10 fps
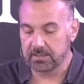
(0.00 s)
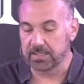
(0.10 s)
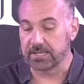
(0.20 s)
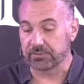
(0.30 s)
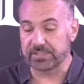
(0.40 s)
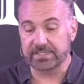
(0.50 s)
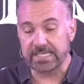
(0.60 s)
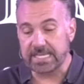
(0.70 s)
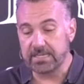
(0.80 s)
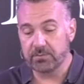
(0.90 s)
Letter
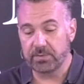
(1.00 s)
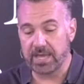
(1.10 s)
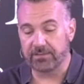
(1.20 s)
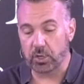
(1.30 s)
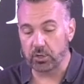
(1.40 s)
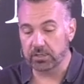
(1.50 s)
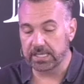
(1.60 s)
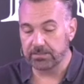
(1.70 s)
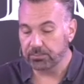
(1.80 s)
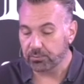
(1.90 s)
C, we have
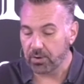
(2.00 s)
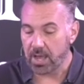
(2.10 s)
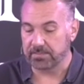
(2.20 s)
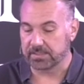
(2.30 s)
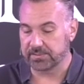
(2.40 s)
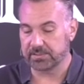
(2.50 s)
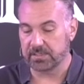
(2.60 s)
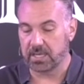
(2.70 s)
early promise